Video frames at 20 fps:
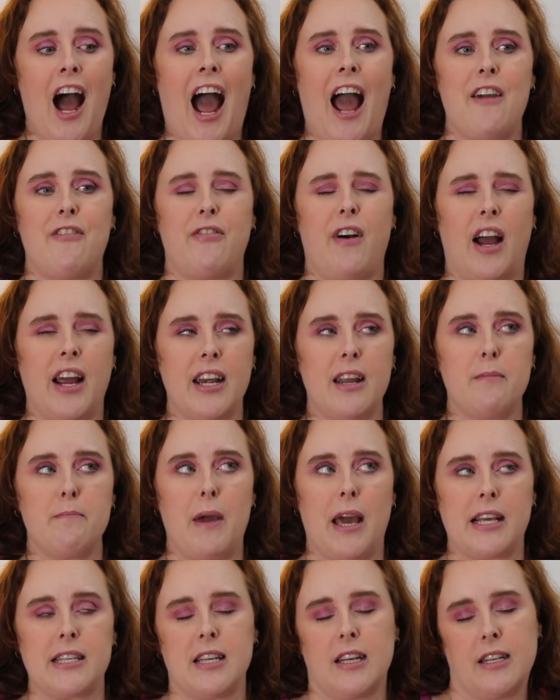I find it
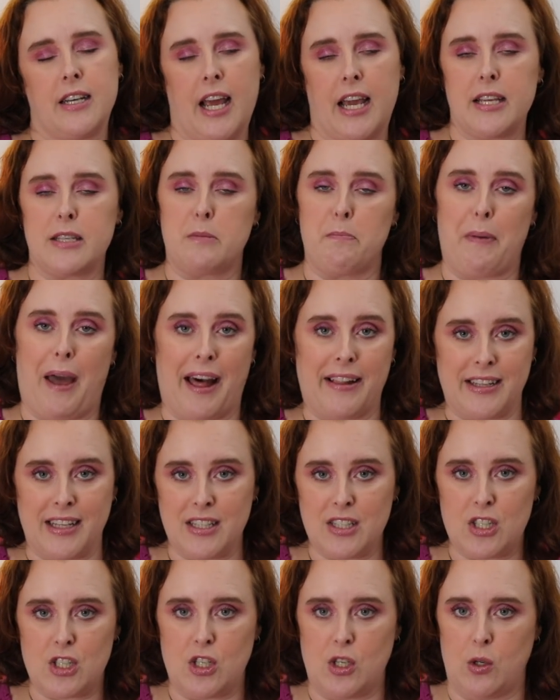makes a nice
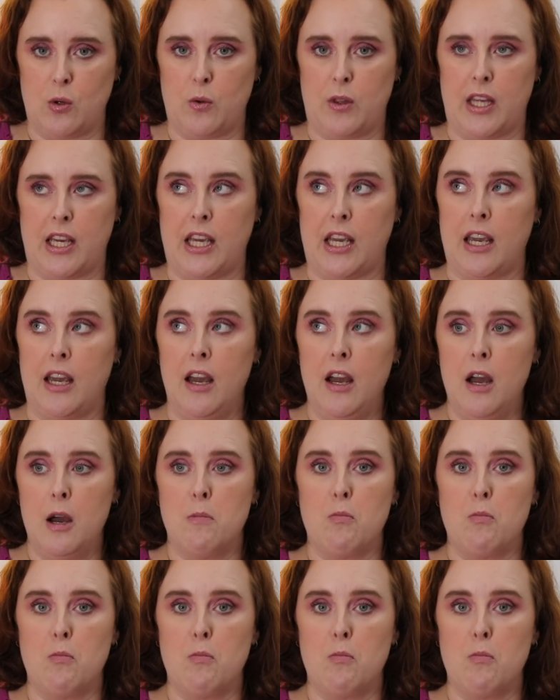balance to the